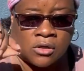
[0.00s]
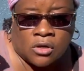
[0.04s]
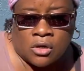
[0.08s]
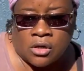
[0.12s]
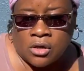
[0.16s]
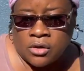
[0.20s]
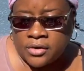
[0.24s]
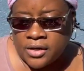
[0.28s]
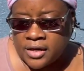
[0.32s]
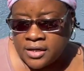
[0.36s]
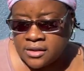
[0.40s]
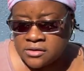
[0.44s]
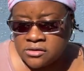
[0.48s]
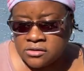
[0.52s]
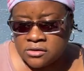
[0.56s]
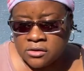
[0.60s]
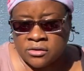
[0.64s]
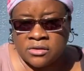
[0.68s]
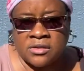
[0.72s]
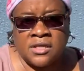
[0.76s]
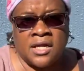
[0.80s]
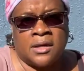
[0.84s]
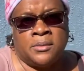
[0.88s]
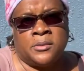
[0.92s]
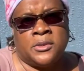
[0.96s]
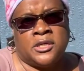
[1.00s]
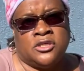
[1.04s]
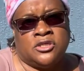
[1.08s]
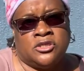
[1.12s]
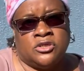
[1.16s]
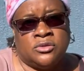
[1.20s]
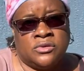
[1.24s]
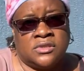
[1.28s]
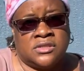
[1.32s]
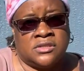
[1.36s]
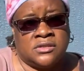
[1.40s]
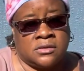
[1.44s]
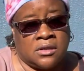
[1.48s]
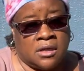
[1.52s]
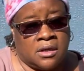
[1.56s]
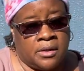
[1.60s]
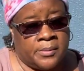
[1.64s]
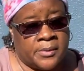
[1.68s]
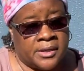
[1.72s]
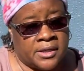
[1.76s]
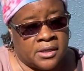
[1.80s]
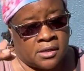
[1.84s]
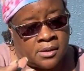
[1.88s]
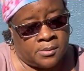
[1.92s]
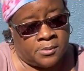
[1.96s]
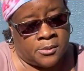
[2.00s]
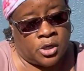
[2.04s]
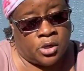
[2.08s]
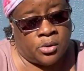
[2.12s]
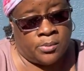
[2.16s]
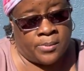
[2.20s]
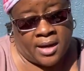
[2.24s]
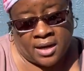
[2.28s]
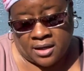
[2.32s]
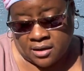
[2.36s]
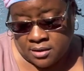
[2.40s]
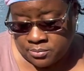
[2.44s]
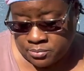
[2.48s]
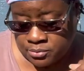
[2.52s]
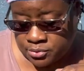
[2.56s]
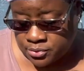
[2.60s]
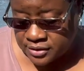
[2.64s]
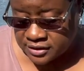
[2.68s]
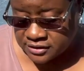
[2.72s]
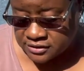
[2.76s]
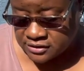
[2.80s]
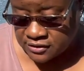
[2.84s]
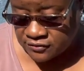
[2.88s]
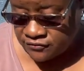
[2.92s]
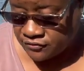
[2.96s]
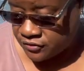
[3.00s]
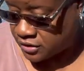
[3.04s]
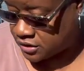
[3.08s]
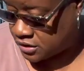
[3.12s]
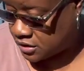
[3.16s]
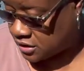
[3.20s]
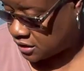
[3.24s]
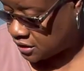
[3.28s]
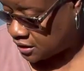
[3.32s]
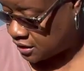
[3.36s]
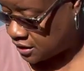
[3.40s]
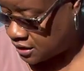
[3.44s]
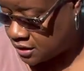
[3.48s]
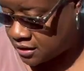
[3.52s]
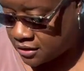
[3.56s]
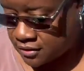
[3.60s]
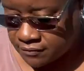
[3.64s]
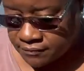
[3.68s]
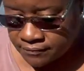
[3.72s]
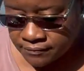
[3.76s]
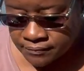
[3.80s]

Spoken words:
All right, so now I'm gonna do this cup, and then I'm gonna go back and press everything in.